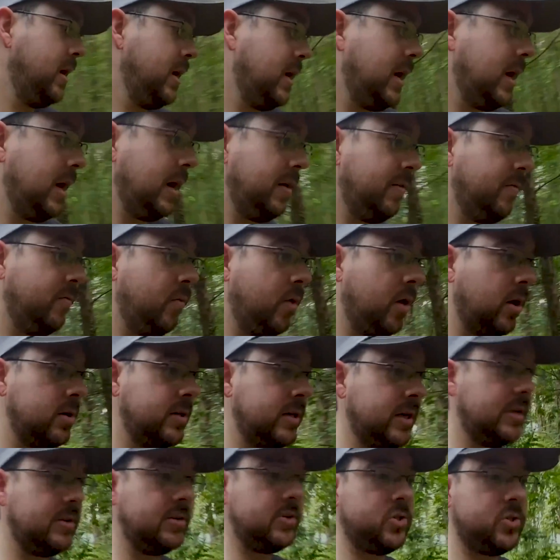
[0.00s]
I've walked
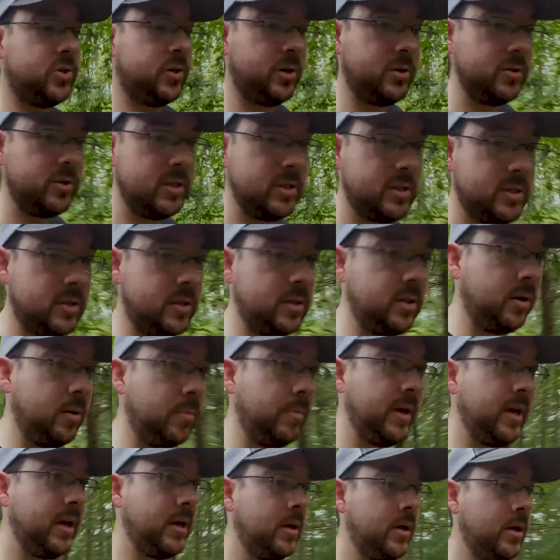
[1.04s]
down the trail just a little
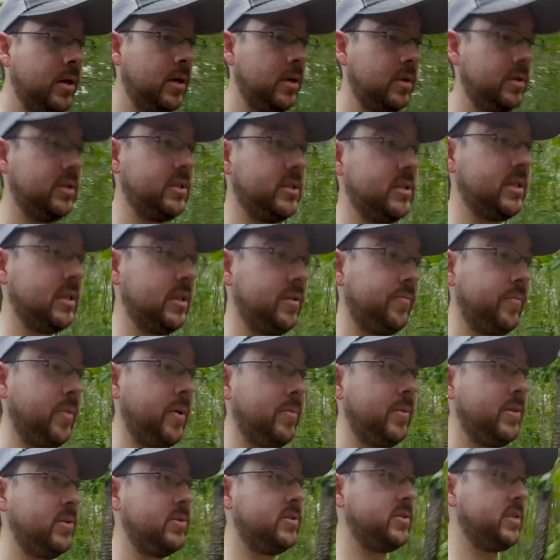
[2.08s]
bit to see if
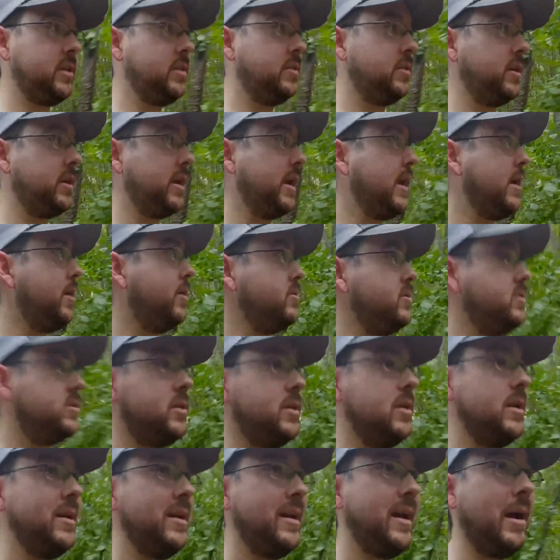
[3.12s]
maybe there's anything else.
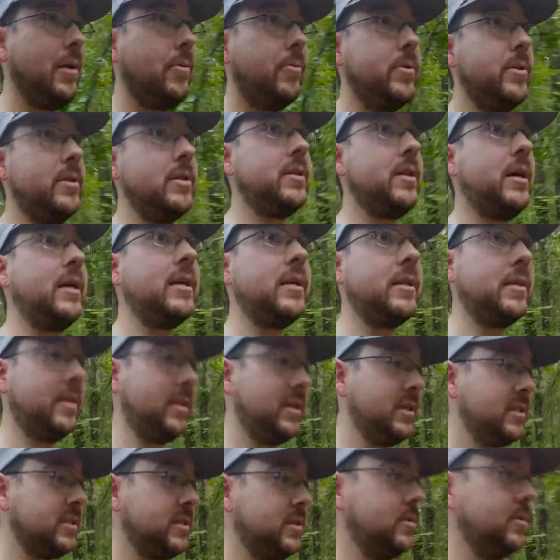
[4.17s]
I really like
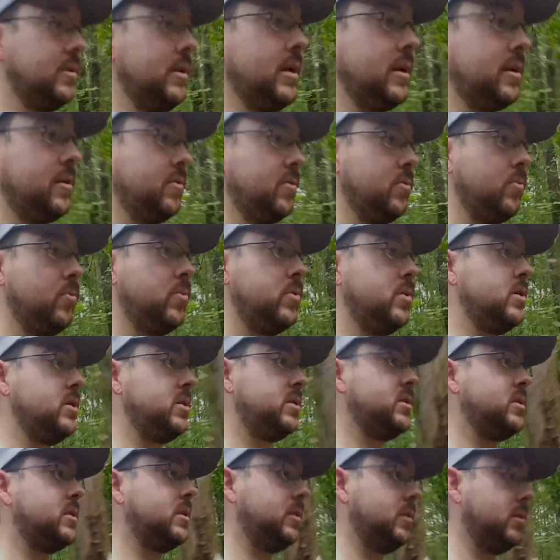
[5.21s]
this neck of the
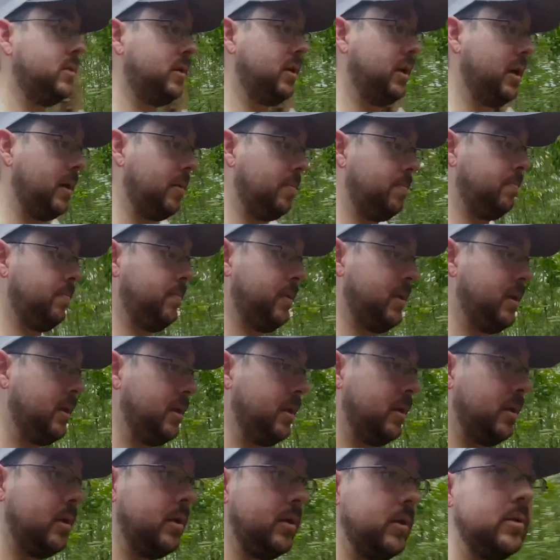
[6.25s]
woods,
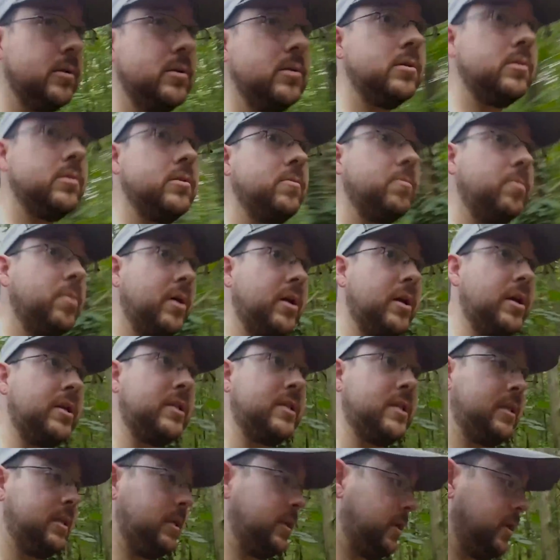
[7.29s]
pun
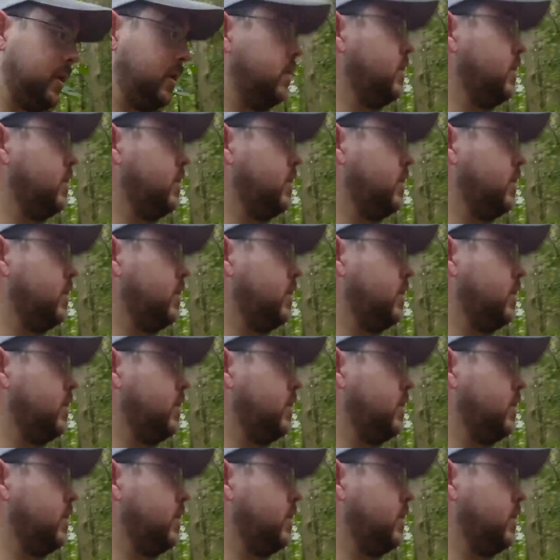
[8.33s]
intended.